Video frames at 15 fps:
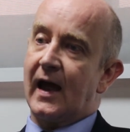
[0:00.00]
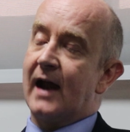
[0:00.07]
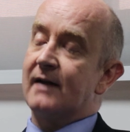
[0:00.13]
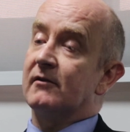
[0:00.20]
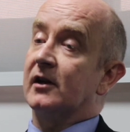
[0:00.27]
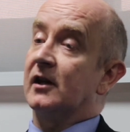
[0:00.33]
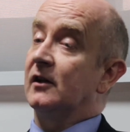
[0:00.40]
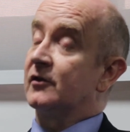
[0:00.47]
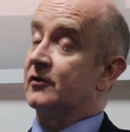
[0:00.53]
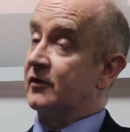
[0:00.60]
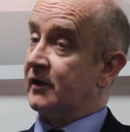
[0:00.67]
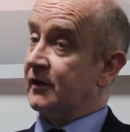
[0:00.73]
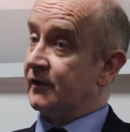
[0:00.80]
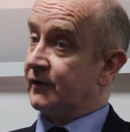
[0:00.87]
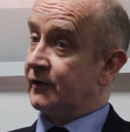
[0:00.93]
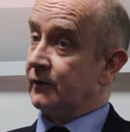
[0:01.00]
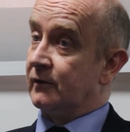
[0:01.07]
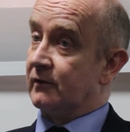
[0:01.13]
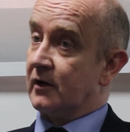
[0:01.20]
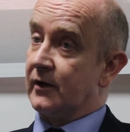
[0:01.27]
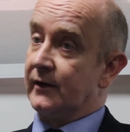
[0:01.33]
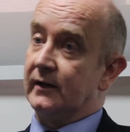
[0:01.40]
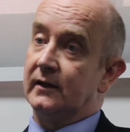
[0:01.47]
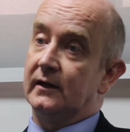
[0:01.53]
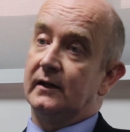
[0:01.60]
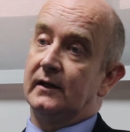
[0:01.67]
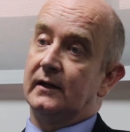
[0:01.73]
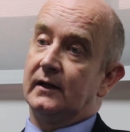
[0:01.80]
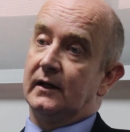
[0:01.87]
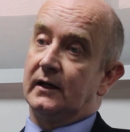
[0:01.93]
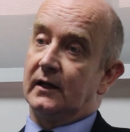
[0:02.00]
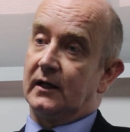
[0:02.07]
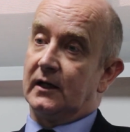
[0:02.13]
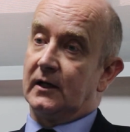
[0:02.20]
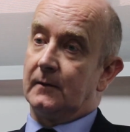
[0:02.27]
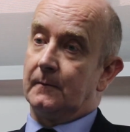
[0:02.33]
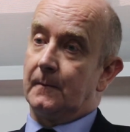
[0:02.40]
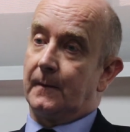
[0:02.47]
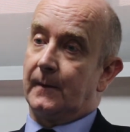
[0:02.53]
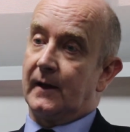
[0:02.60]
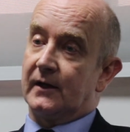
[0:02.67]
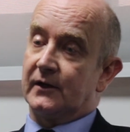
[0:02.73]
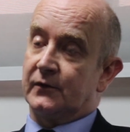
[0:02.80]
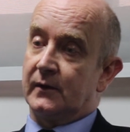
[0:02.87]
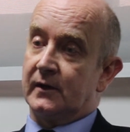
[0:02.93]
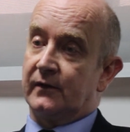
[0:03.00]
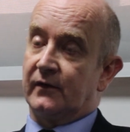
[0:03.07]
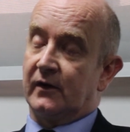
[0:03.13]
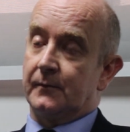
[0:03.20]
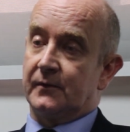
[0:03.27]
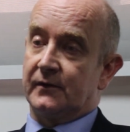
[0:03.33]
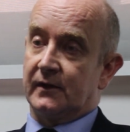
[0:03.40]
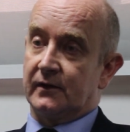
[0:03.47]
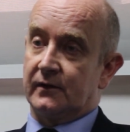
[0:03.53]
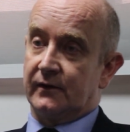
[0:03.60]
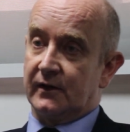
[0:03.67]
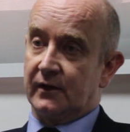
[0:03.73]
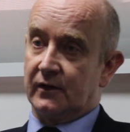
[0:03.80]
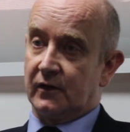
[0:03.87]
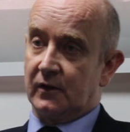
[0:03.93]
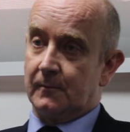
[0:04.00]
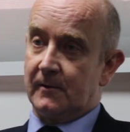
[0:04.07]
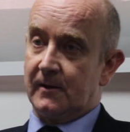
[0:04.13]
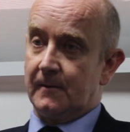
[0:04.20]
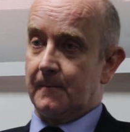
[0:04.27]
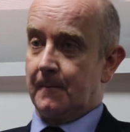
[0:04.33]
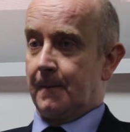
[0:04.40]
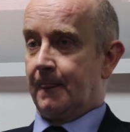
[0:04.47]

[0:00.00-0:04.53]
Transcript: agriculture is still growing. That's 25% of the economy.